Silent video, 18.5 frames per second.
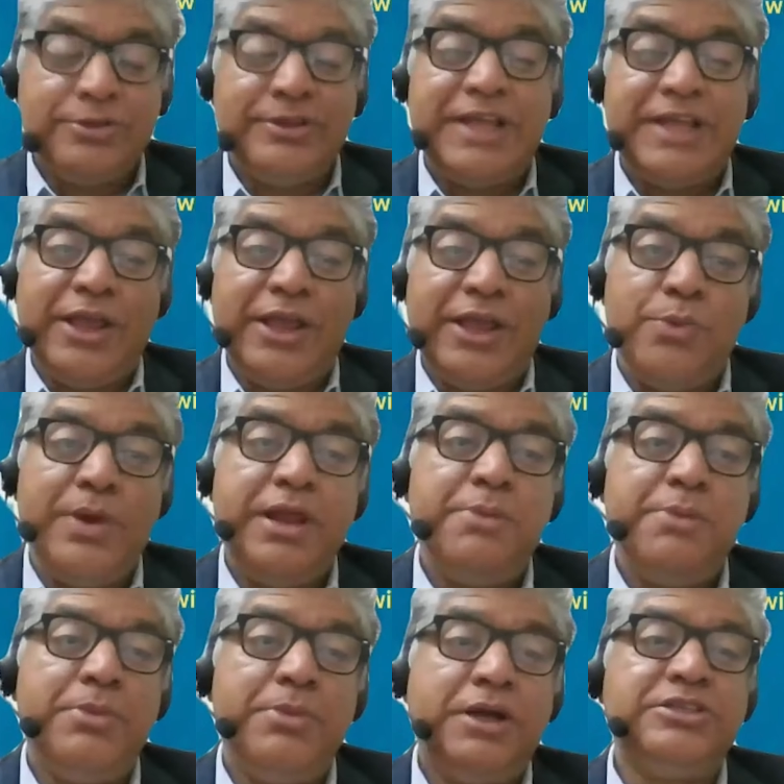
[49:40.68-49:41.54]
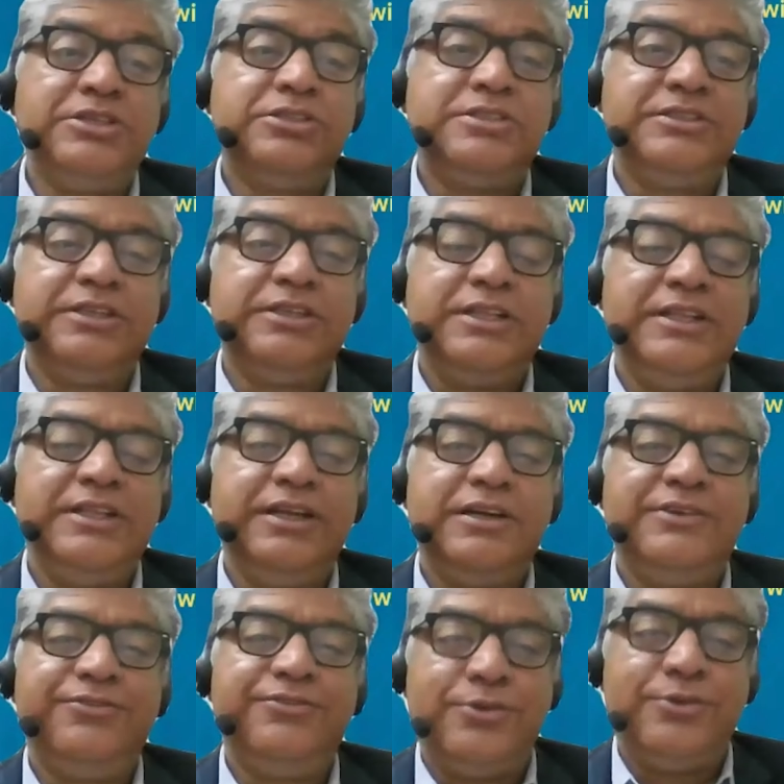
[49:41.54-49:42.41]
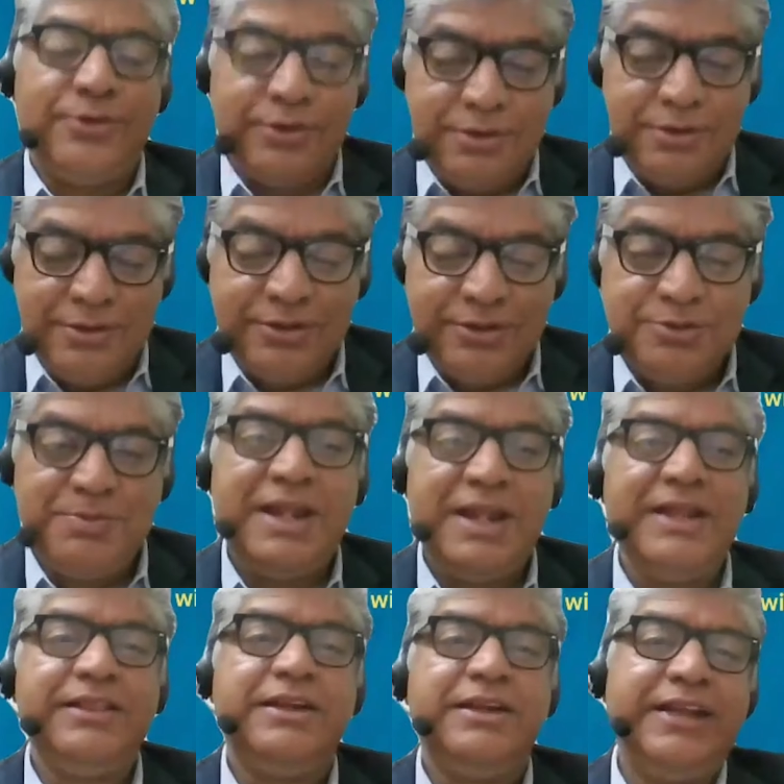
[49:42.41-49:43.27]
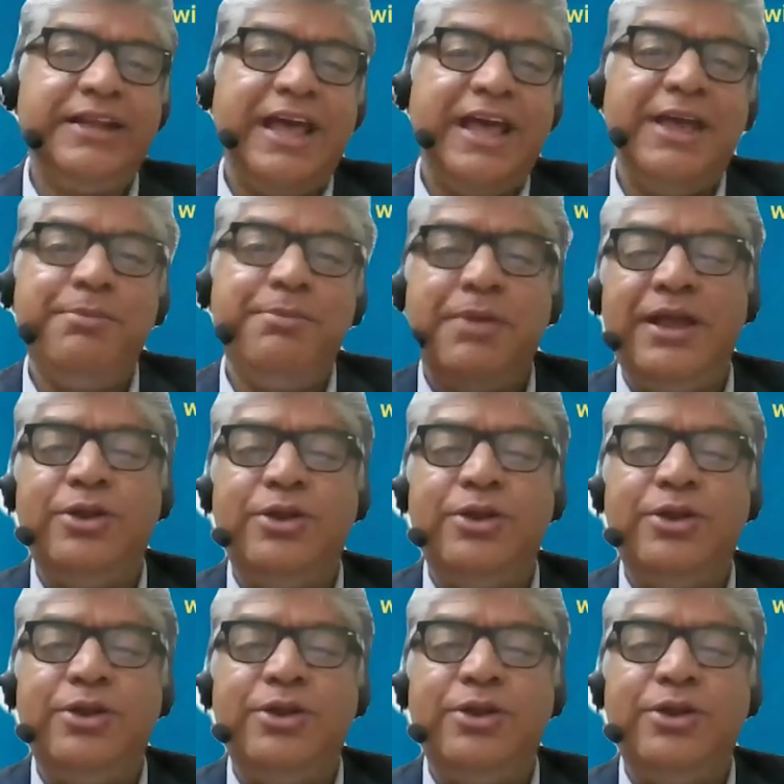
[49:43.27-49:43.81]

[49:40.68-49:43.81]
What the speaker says: so thank you very much, Sandhya, for sparing the time.